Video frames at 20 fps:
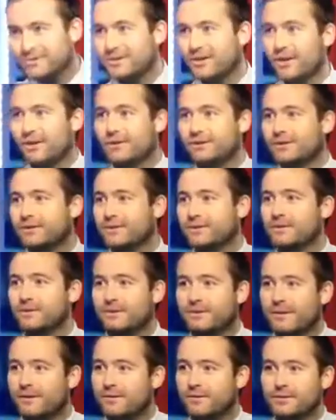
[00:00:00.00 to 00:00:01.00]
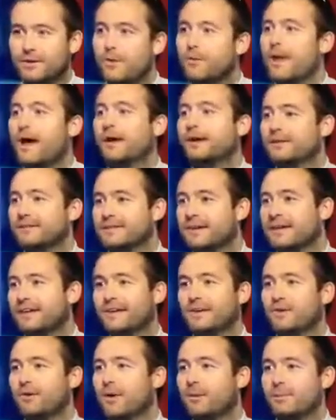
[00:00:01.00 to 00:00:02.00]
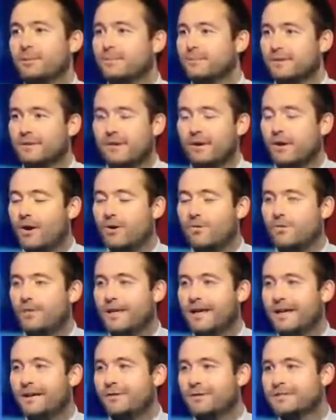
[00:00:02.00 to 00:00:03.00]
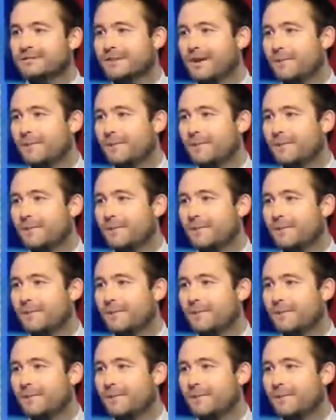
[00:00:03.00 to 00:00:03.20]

No, there is no ladder taking you up over the Hillary step.